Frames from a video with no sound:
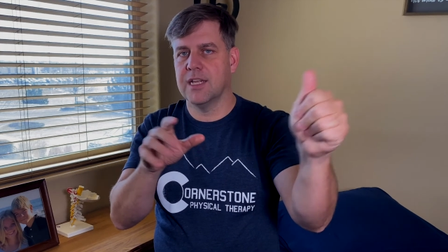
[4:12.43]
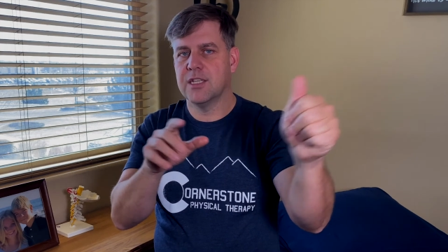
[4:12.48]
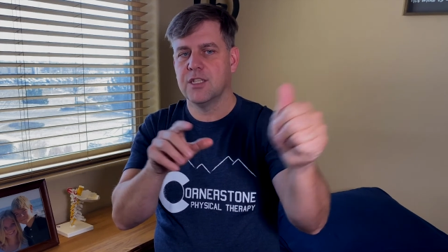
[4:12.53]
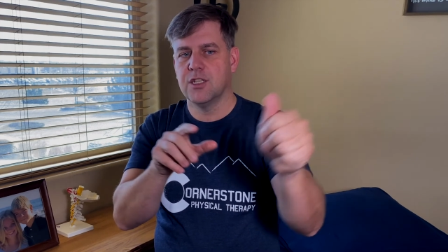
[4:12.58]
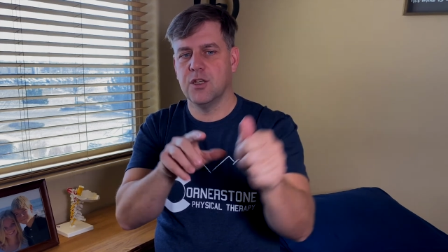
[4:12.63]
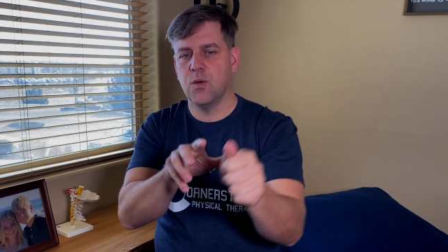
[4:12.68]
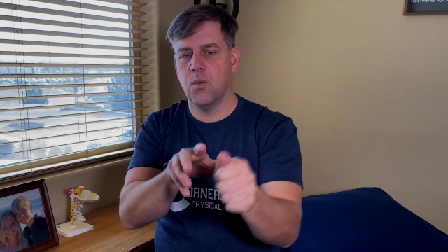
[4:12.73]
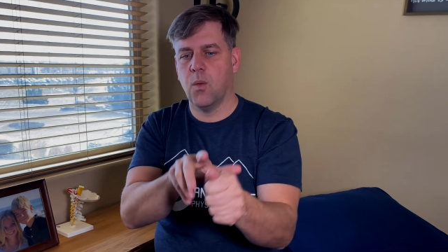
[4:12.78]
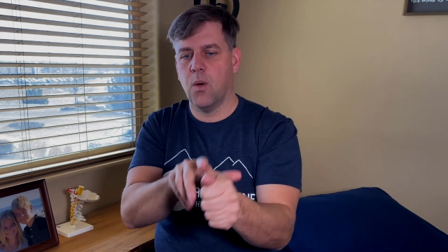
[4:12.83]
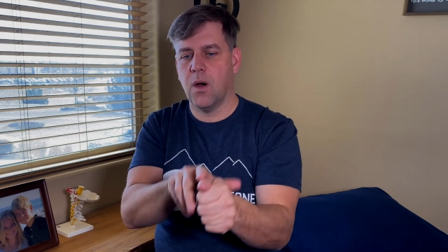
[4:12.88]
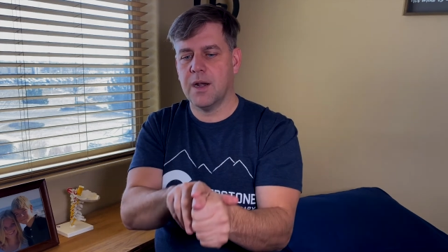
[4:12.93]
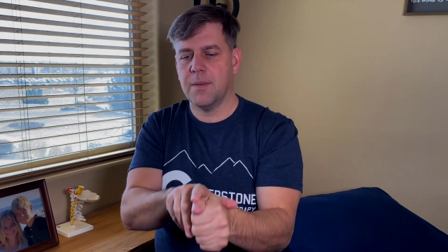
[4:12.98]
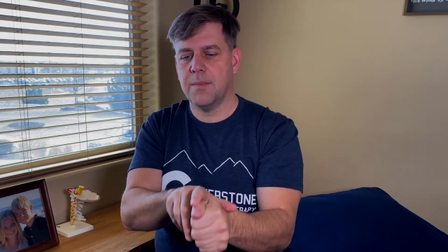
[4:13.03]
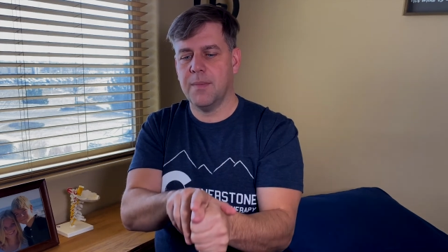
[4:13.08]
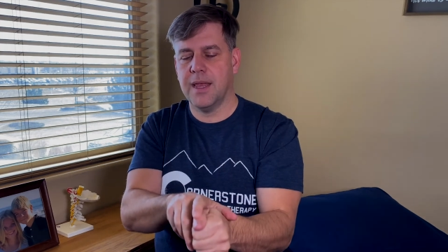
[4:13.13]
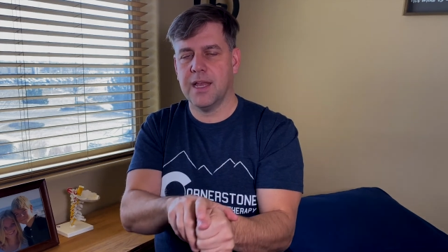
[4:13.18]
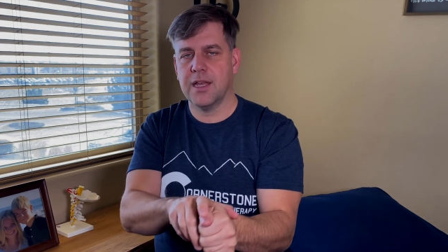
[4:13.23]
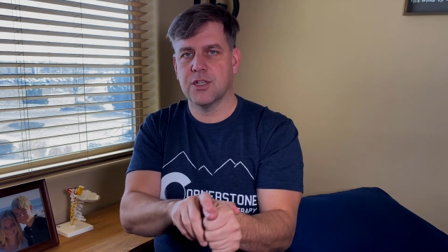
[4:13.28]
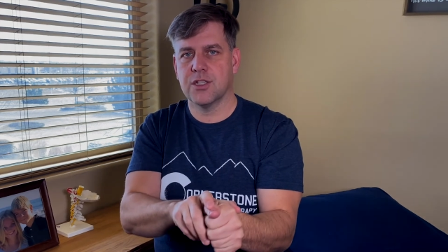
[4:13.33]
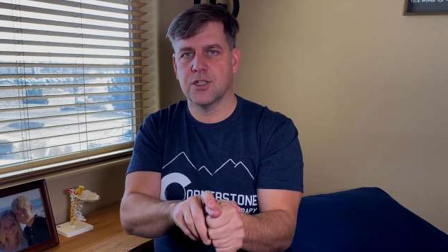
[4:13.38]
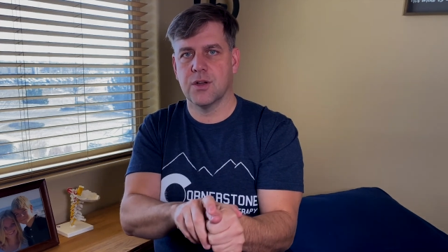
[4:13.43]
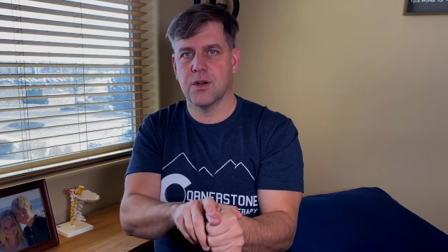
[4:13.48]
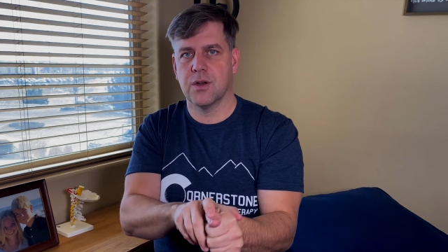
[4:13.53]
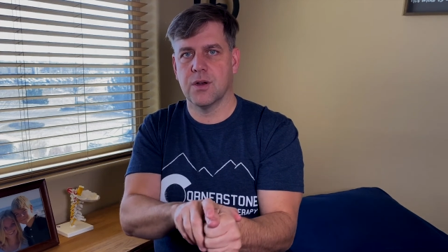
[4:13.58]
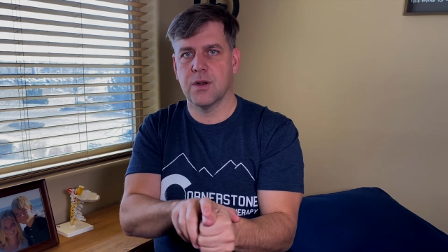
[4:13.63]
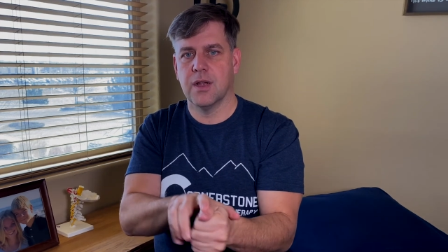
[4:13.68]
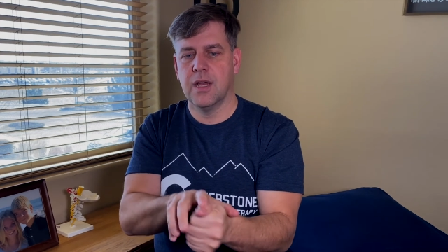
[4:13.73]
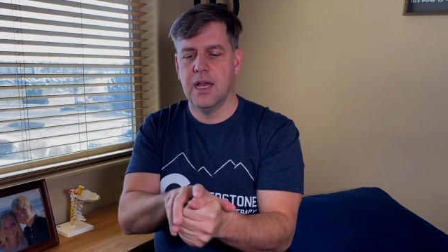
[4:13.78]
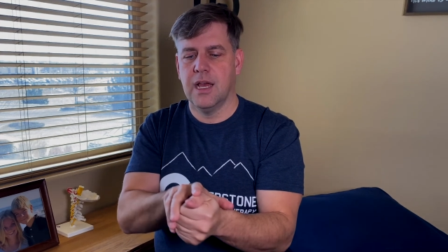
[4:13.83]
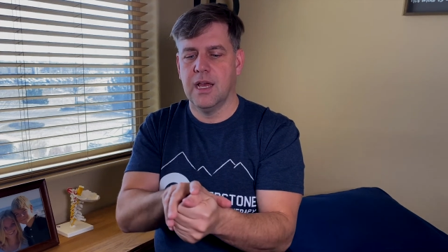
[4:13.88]
So you want to make
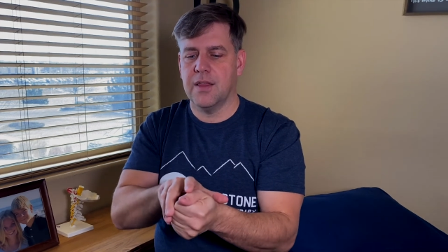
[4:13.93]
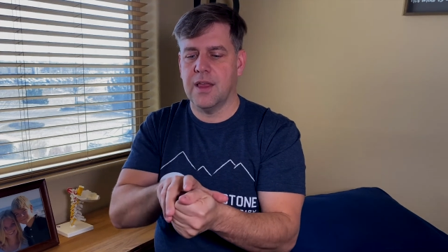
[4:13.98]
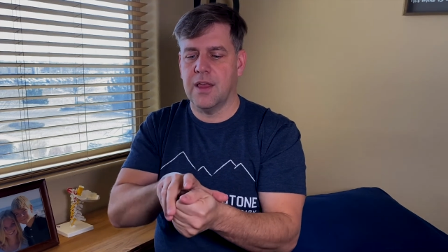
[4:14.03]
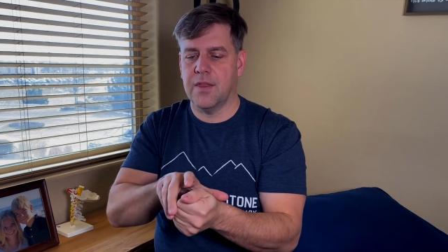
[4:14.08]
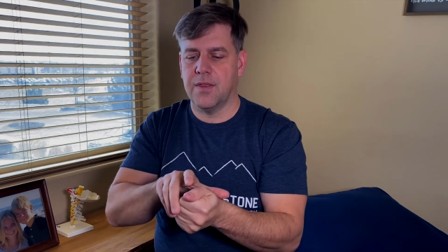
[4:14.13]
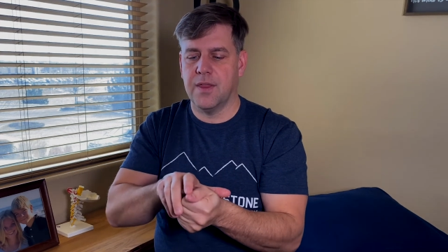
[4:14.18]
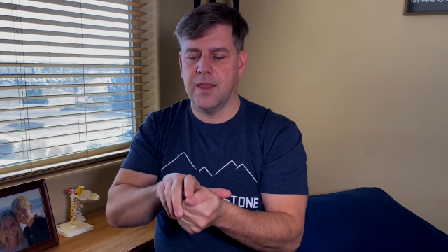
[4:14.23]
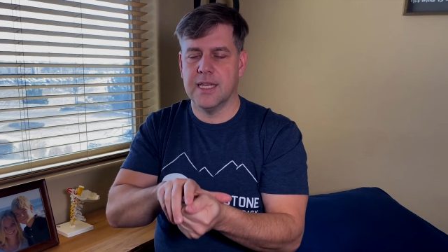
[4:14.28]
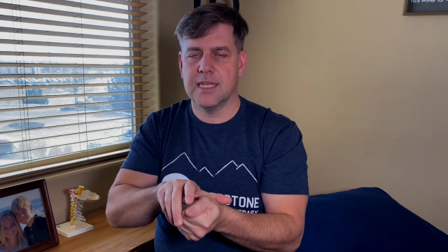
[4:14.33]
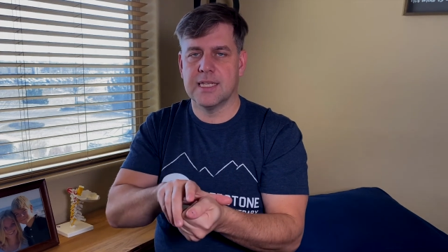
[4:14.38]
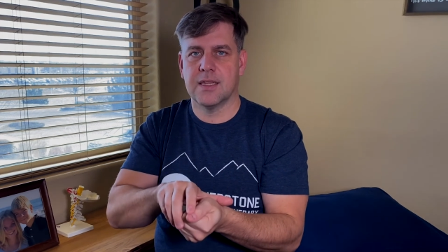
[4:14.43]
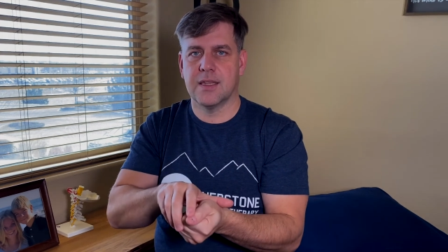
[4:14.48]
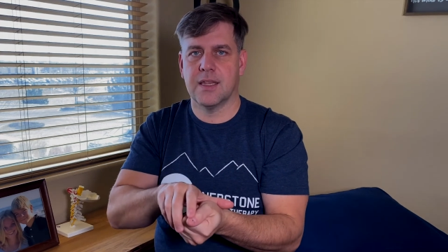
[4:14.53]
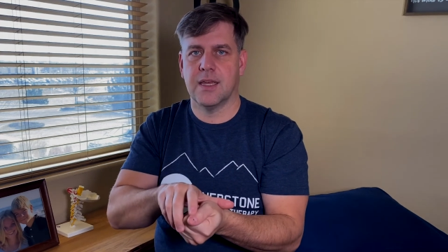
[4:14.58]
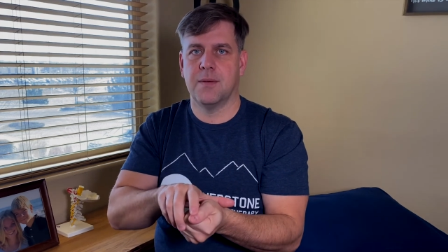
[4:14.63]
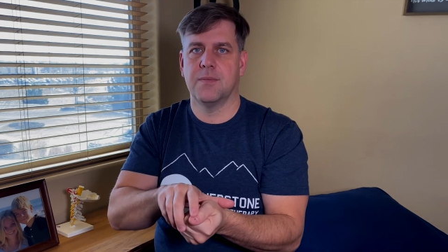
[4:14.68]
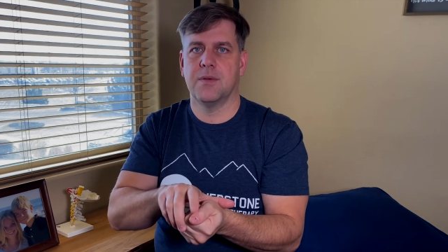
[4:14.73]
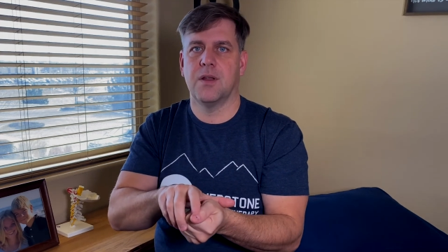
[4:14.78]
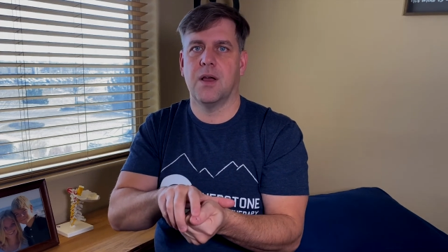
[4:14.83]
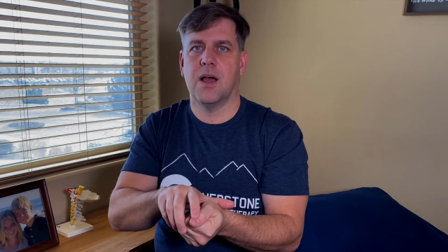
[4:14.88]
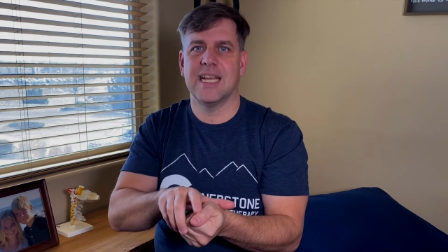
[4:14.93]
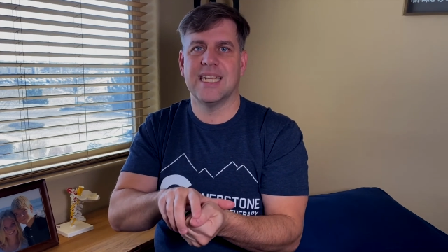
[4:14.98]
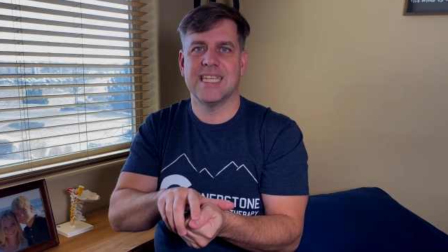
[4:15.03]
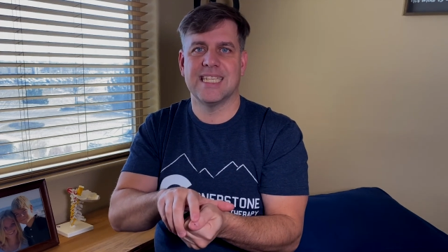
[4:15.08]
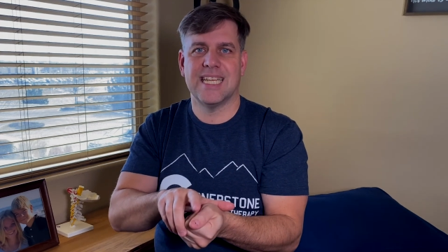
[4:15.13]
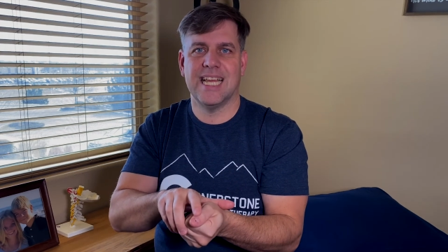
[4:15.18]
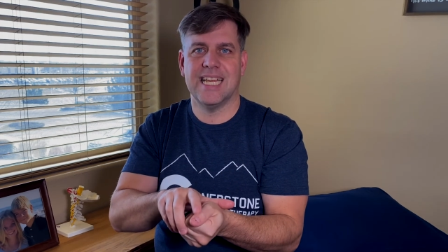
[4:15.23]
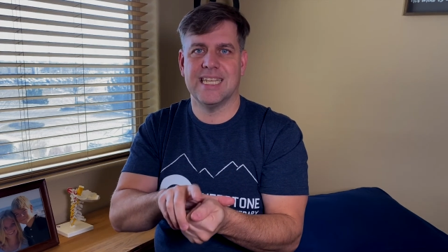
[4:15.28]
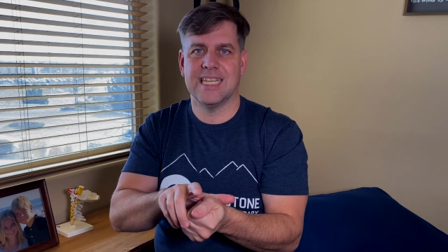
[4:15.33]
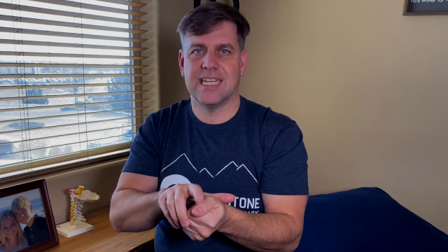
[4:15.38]
sure that this thumb dot
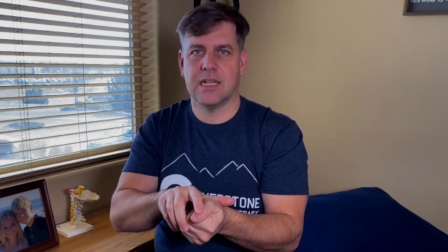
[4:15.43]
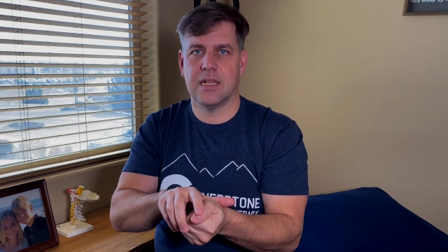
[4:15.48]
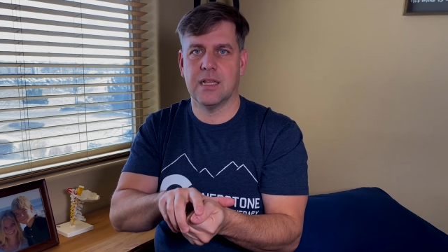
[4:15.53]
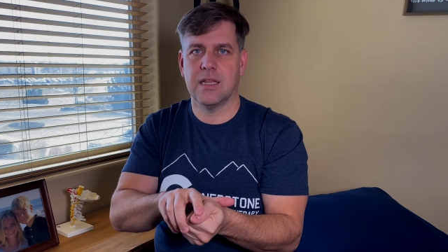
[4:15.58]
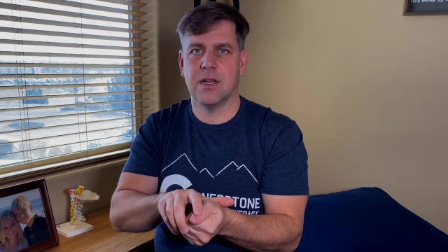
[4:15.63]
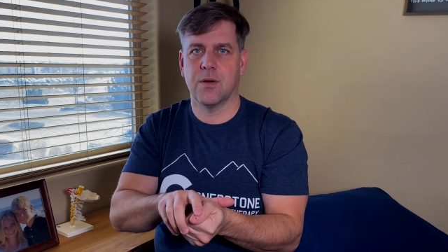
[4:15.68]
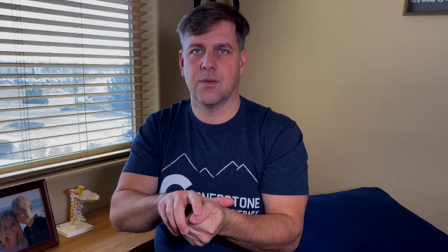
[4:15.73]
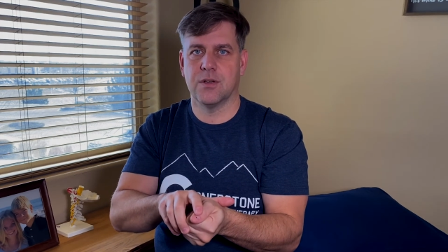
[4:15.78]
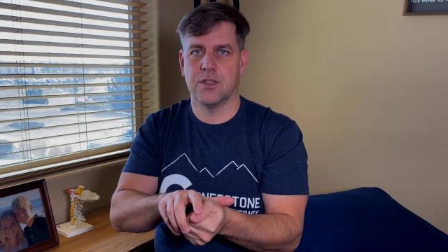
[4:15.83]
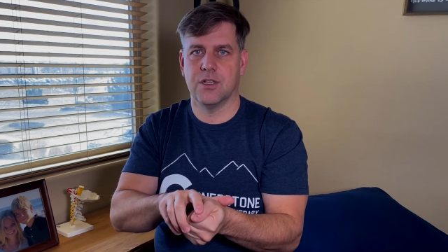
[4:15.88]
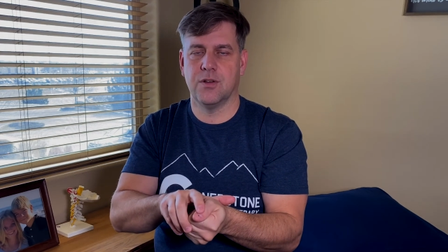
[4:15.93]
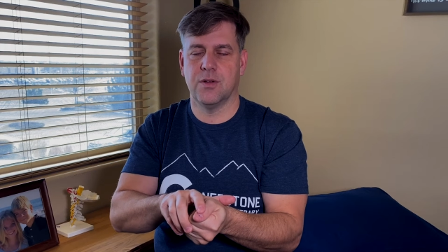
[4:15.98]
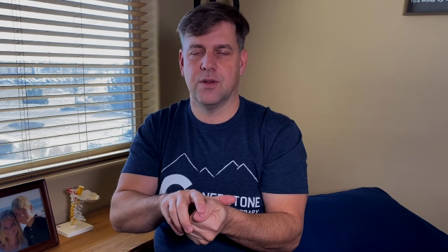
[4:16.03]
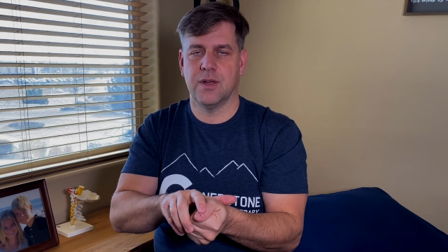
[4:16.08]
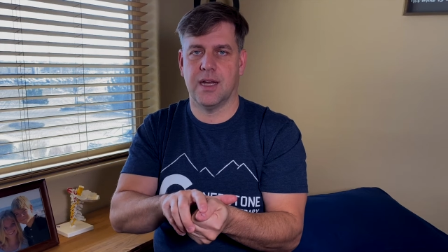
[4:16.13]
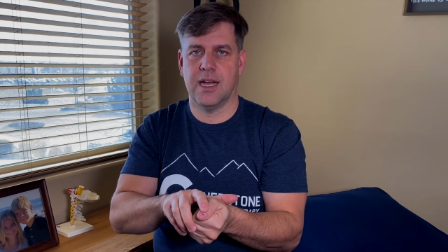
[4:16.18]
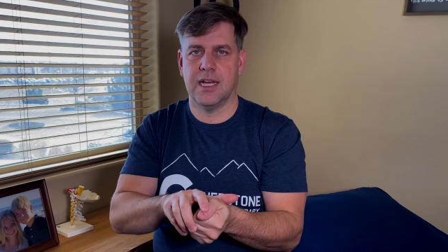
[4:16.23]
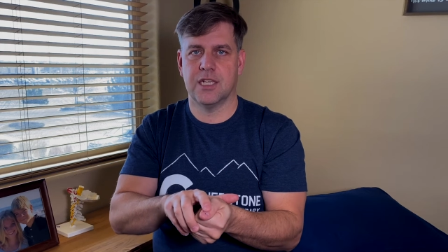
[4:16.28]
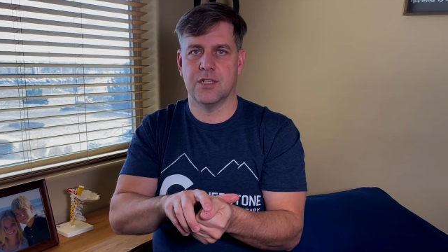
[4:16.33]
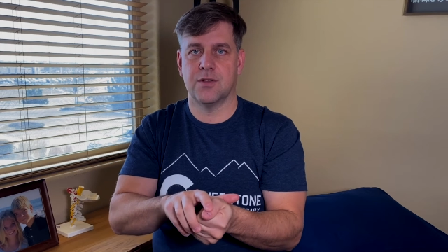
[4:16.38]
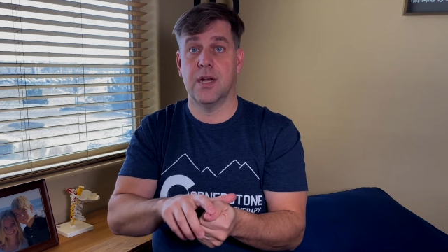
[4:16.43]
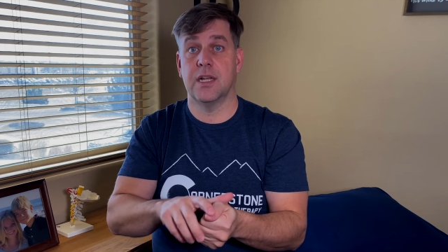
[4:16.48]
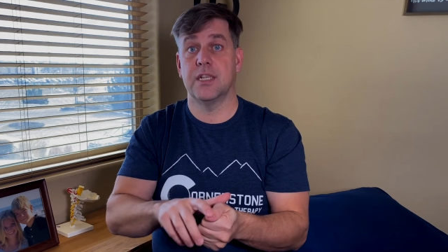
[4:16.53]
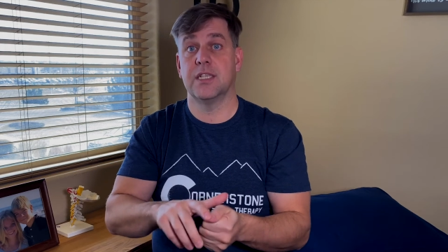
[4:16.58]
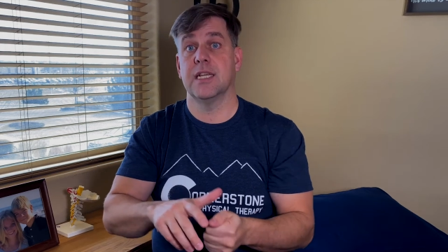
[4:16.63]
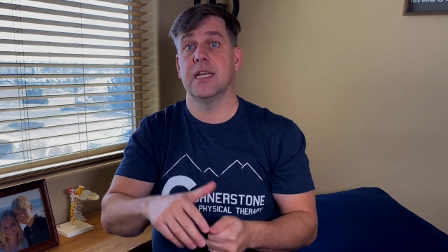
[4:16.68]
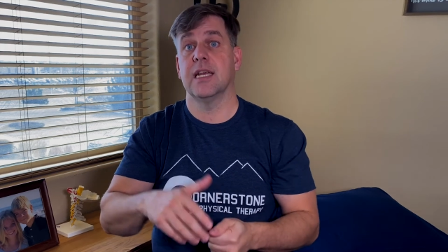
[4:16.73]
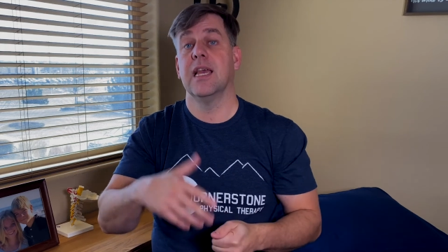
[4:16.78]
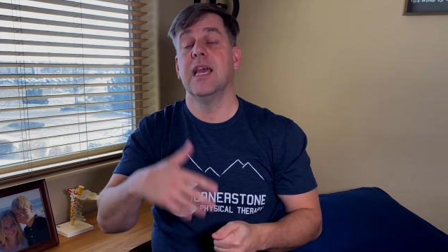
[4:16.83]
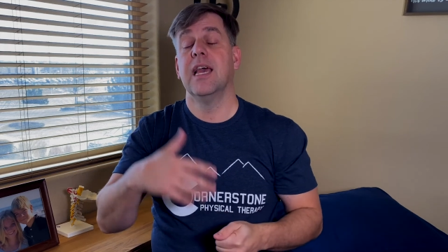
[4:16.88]
stays clear when you're doing eye stretching.